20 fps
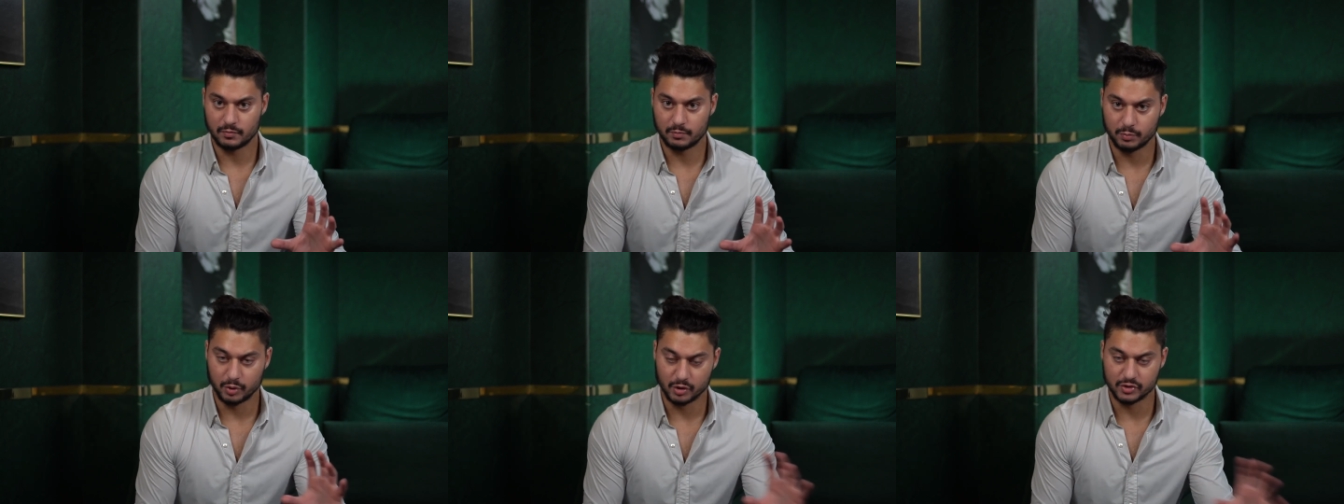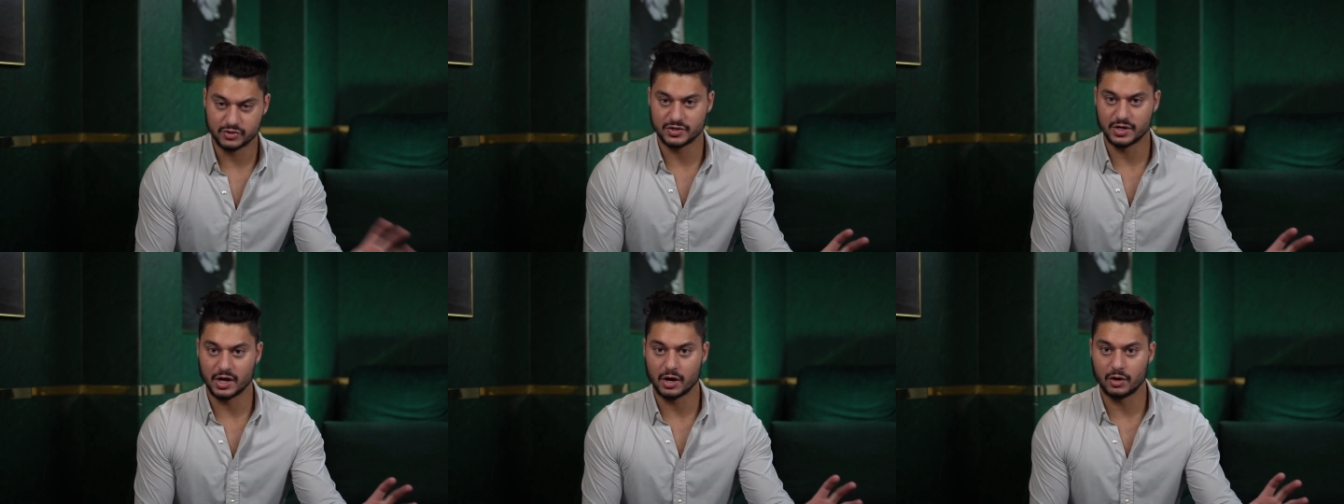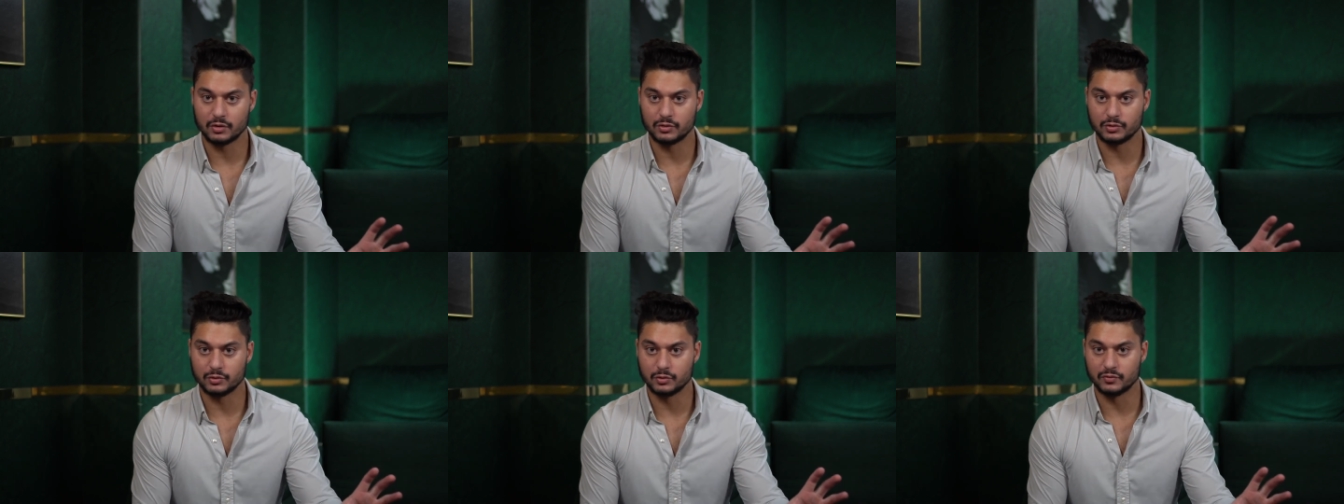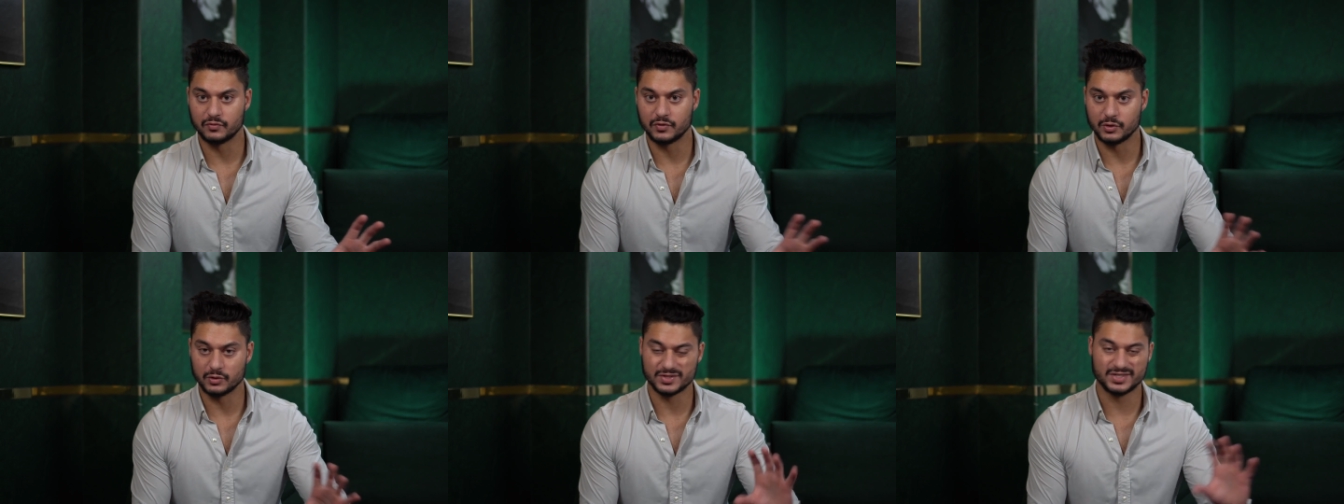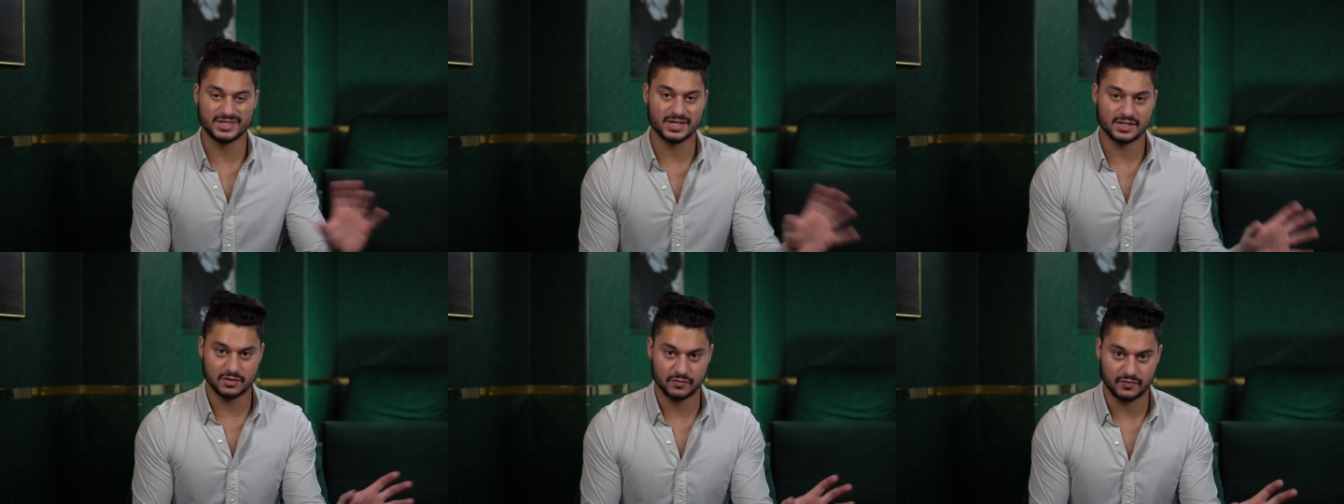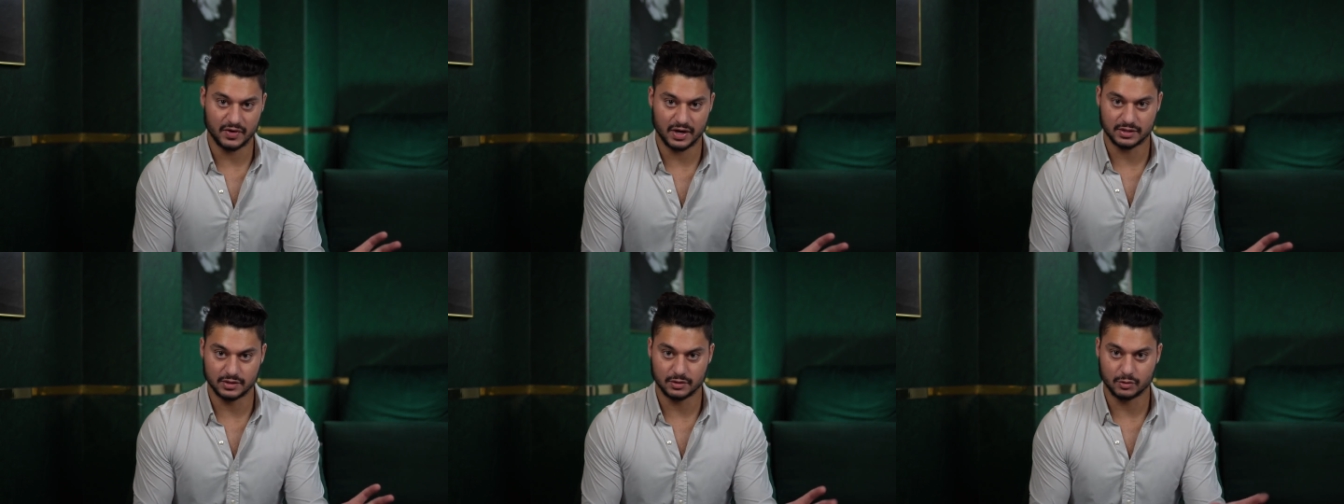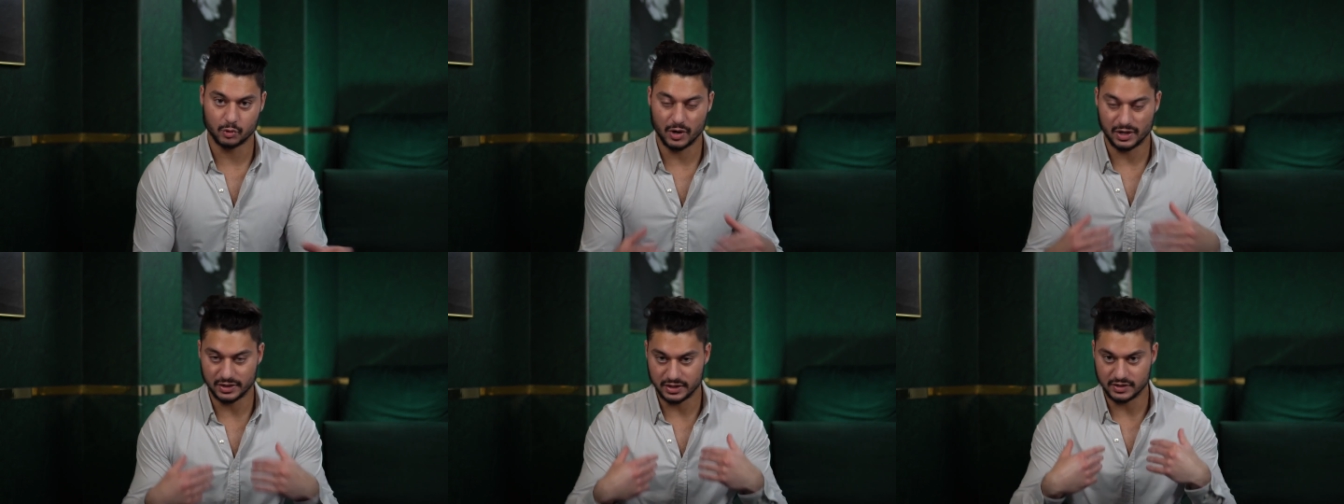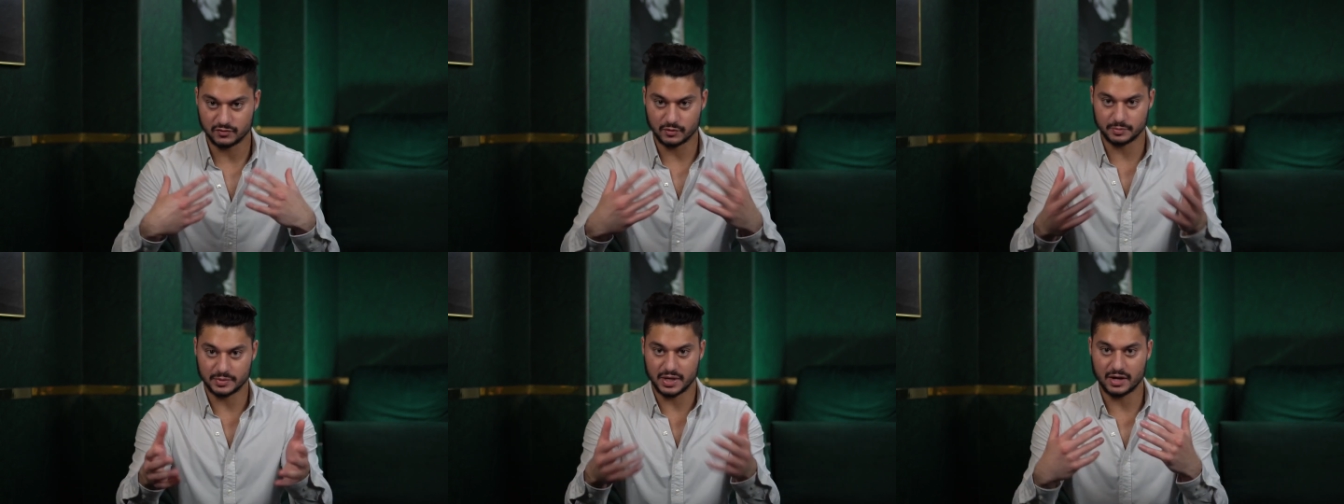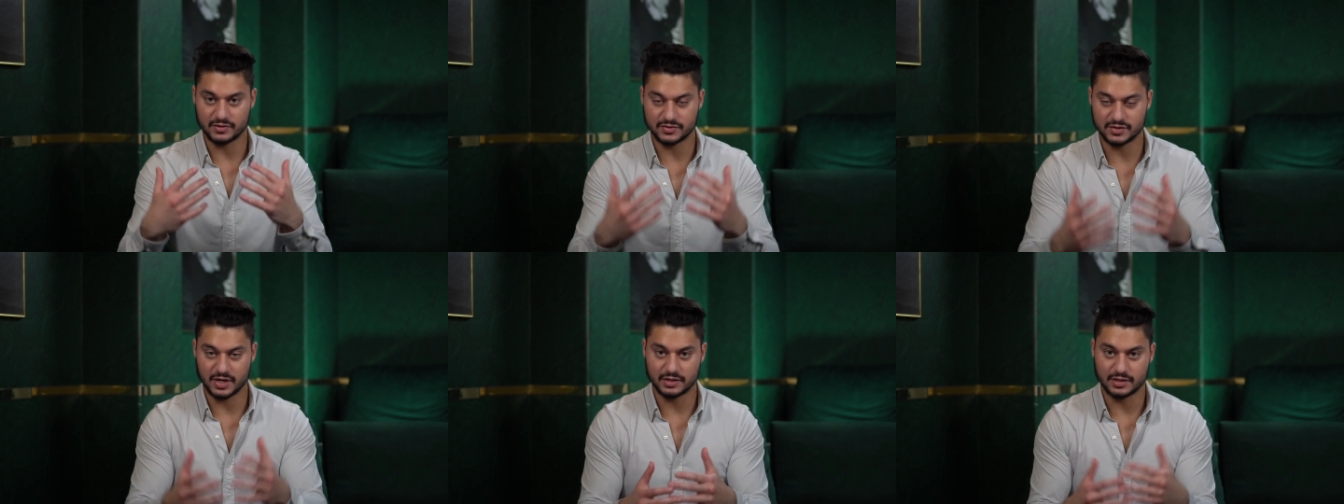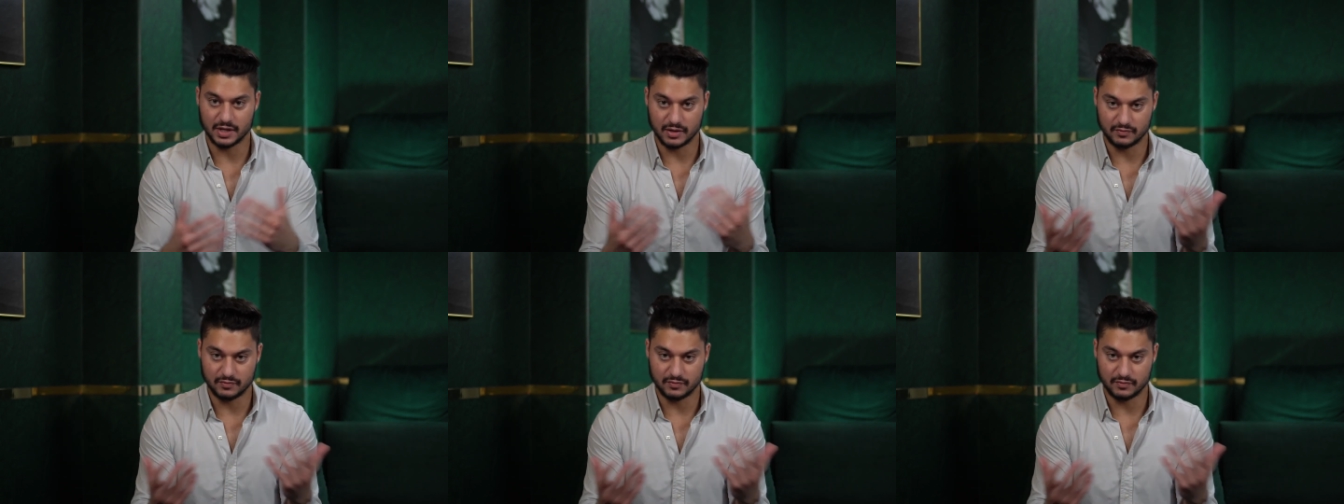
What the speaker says: personnel who feels disaffected, or at least from the outside,